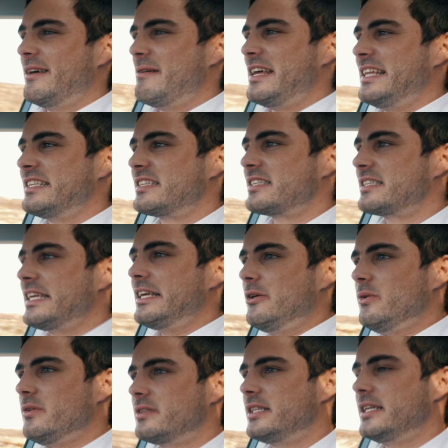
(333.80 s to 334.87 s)

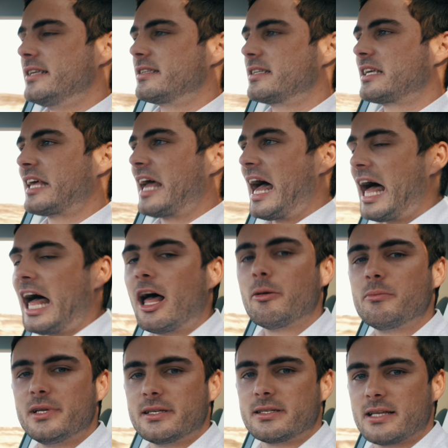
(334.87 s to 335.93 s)
instills this
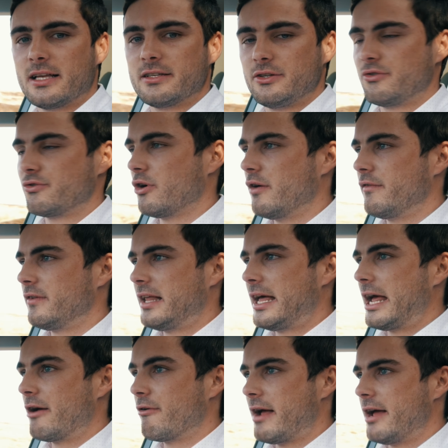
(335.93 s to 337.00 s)
calmness as you drive
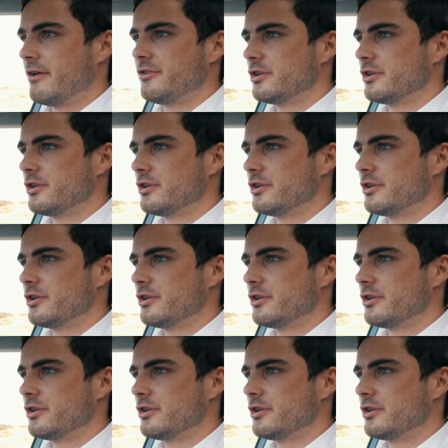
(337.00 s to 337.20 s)
around.